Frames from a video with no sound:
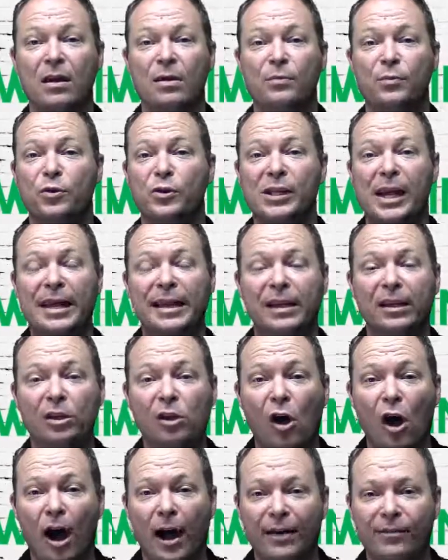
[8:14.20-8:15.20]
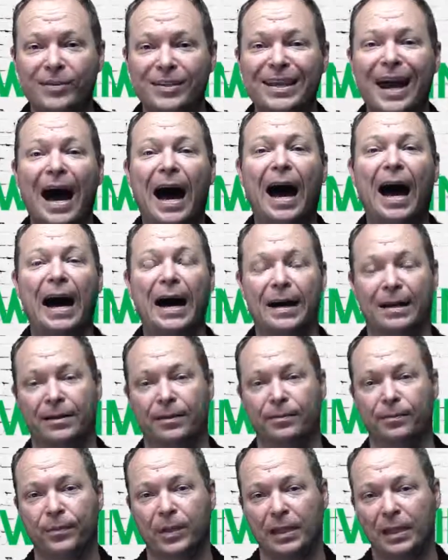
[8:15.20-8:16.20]
Presenting live is hard.
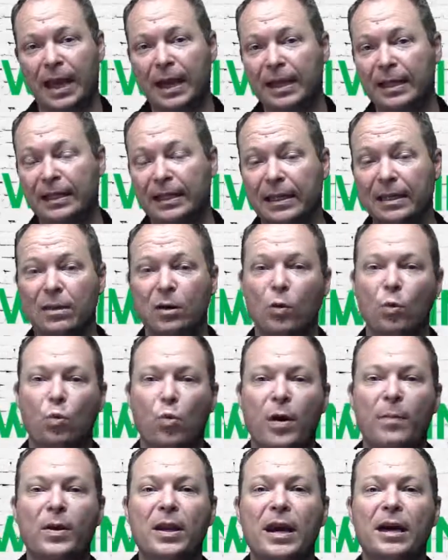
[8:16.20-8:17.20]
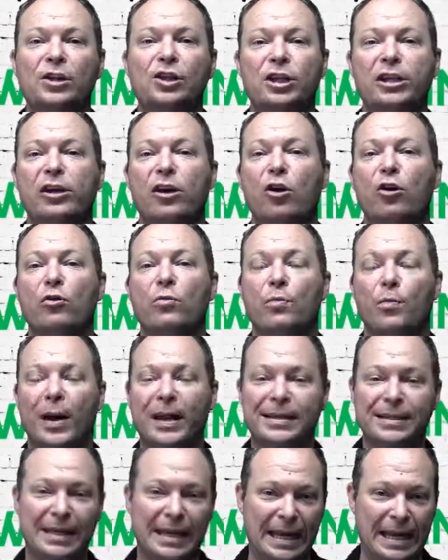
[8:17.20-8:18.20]
Luckily, Webinar Geo
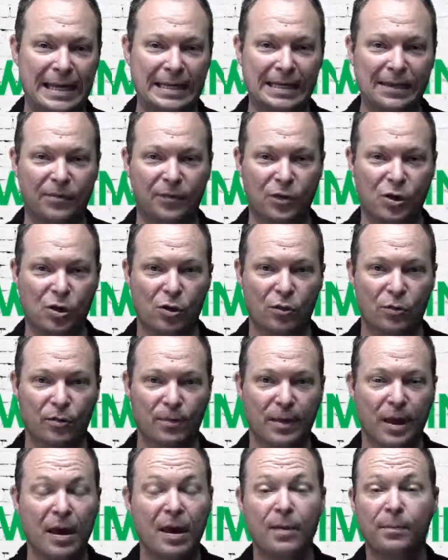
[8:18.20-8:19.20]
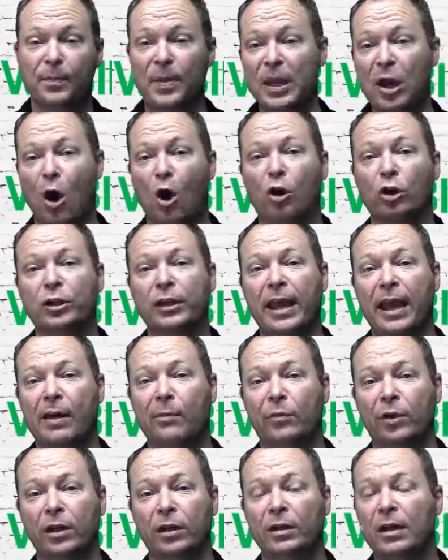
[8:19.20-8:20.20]
makes it easy for you. Be on
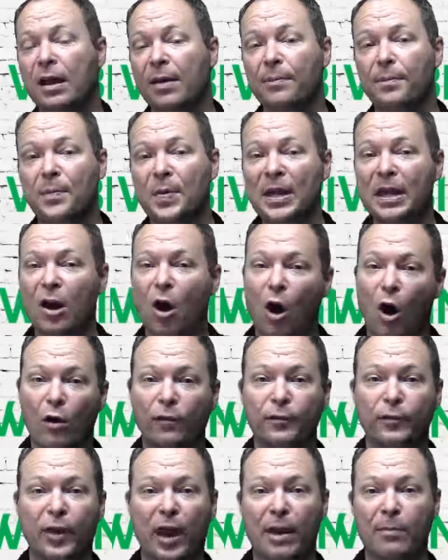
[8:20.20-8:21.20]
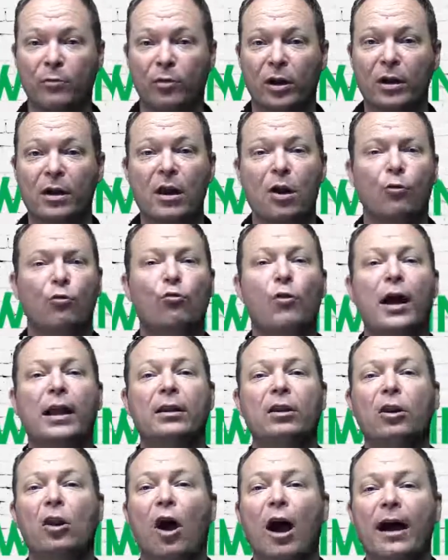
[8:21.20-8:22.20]
camera, be off camera,
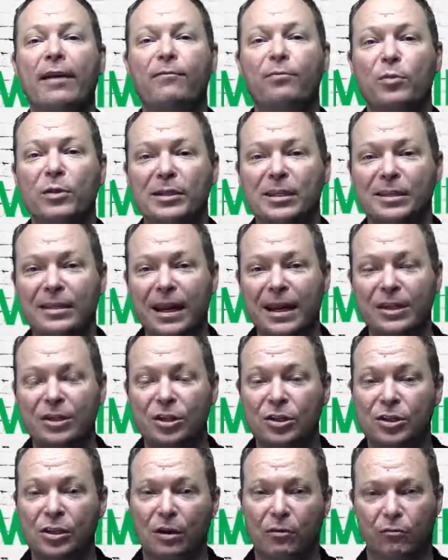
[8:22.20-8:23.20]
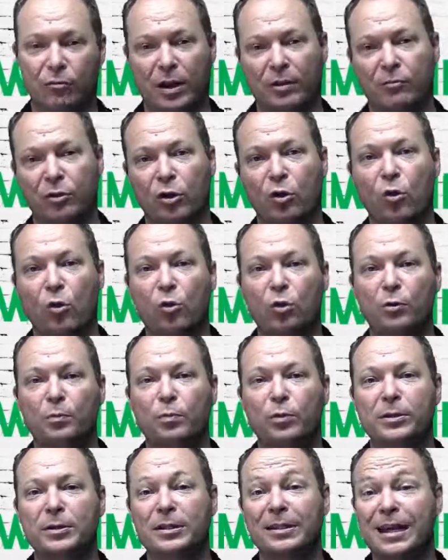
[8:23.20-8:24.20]
run live presentations, run recorded
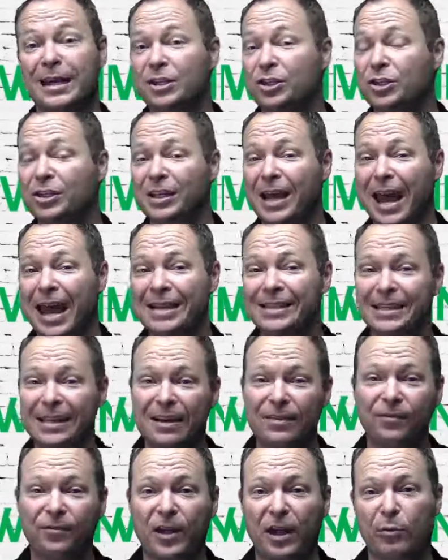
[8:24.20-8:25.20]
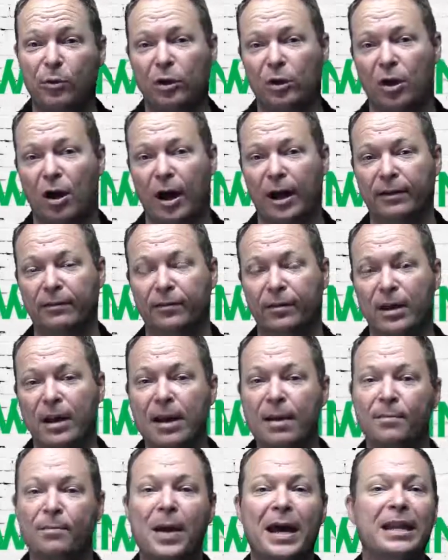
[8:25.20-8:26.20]
presentations as if they were live.
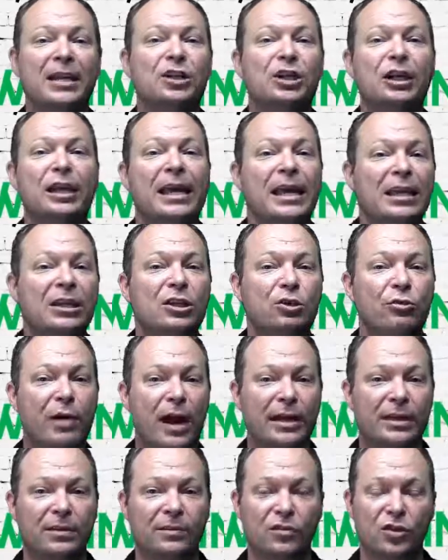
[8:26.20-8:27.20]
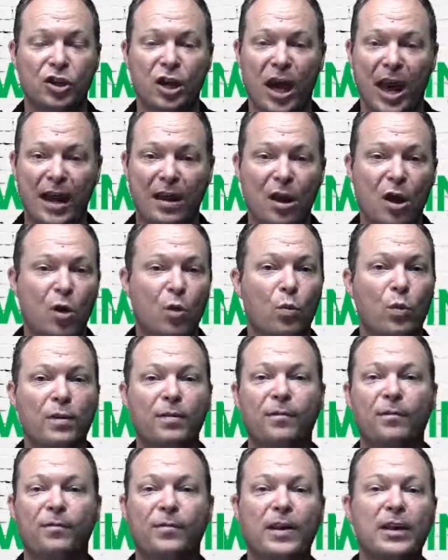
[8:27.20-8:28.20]
Managing interactive chat with
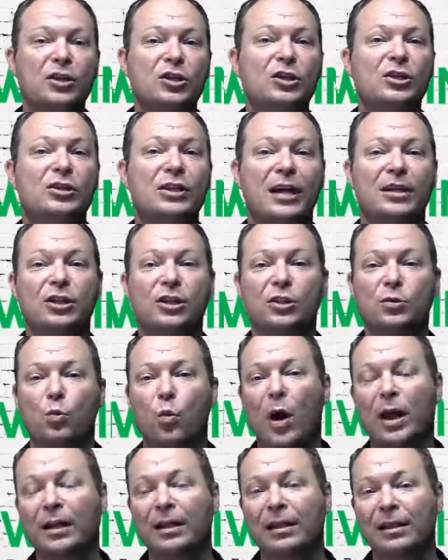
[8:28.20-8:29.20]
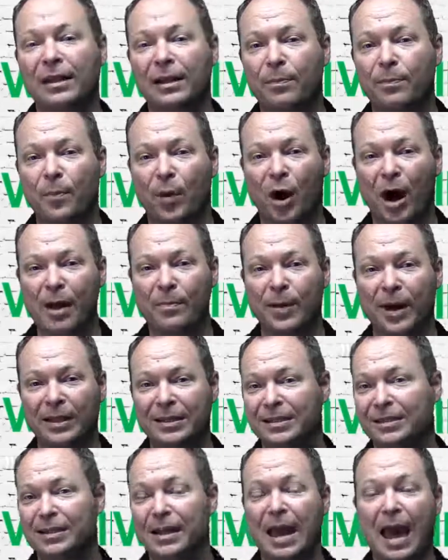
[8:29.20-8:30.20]
features such as one-click buy
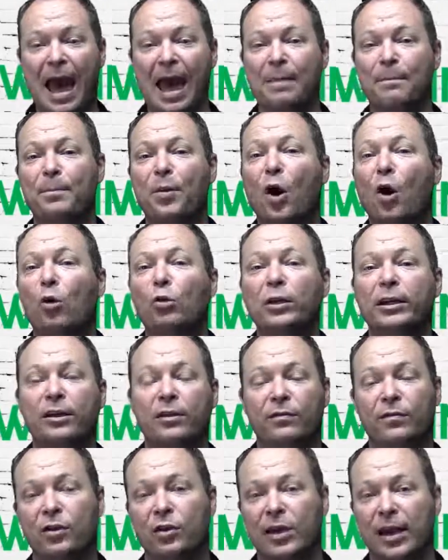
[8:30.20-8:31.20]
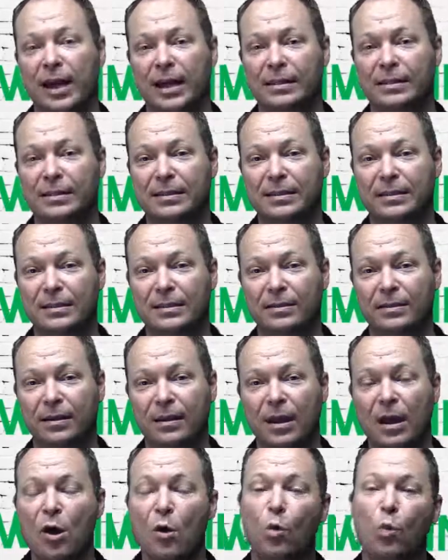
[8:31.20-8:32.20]
buttons and polling of your guests.
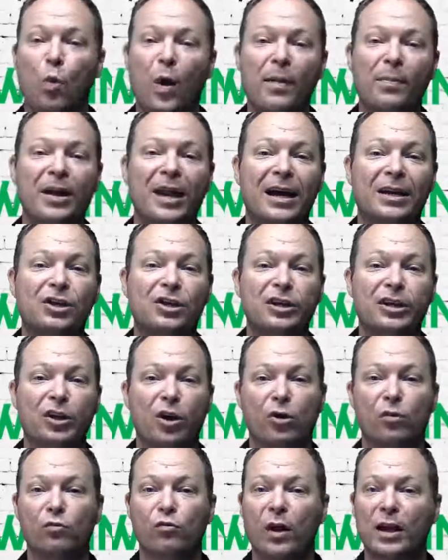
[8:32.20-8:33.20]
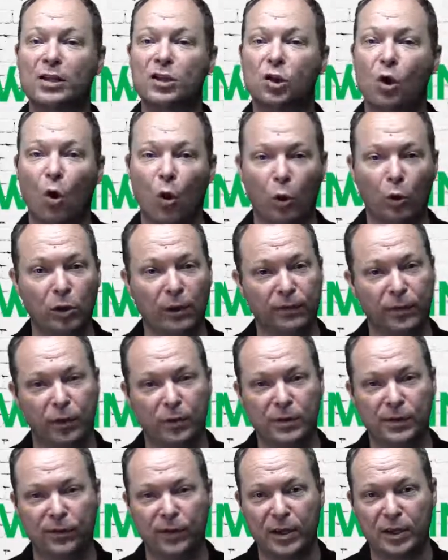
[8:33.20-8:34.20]
Webinar Geo runs all of
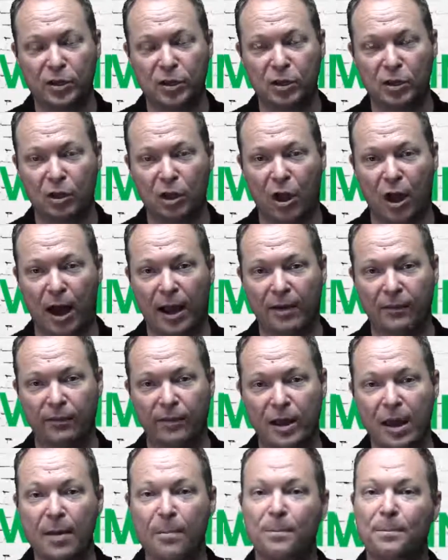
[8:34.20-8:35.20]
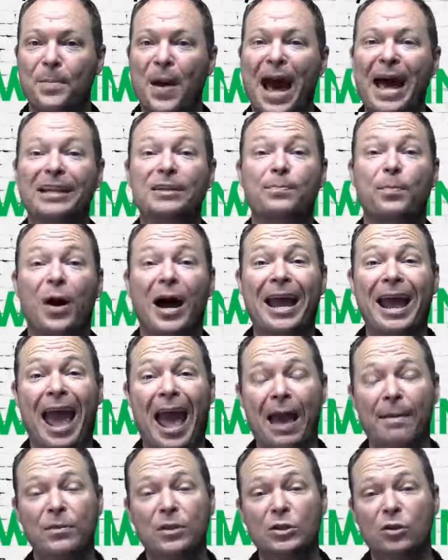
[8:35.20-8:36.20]
those features live. Backed by
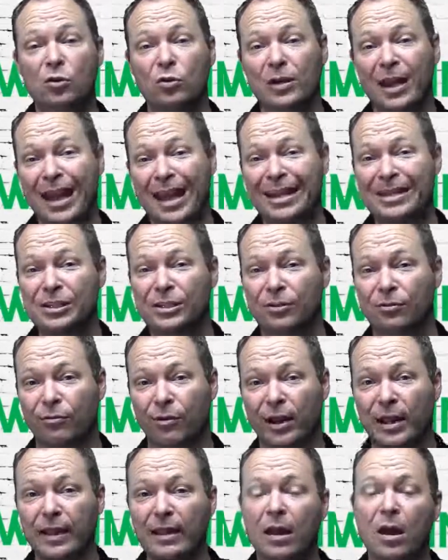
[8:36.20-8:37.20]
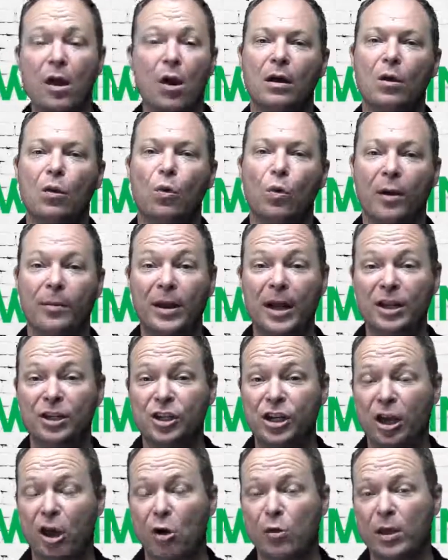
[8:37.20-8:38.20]
Amazon S3, Webinar
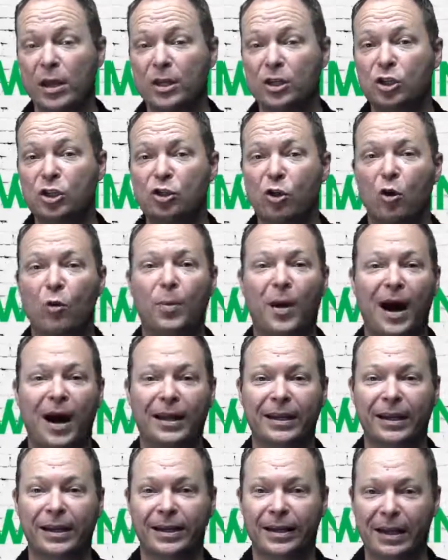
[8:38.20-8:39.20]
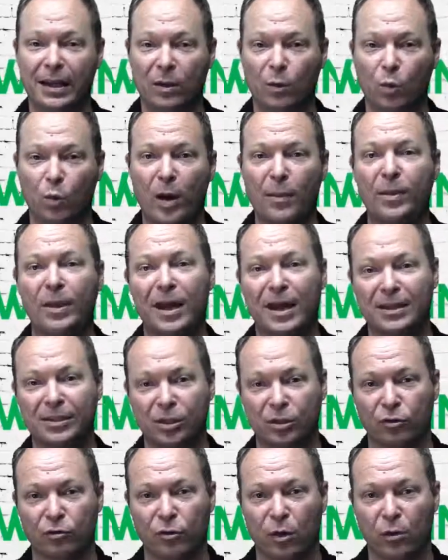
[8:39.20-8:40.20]
Geo is your partner in webinars
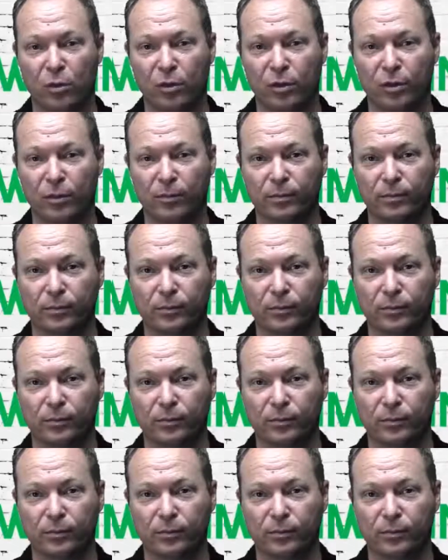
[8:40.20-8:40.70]
and growth.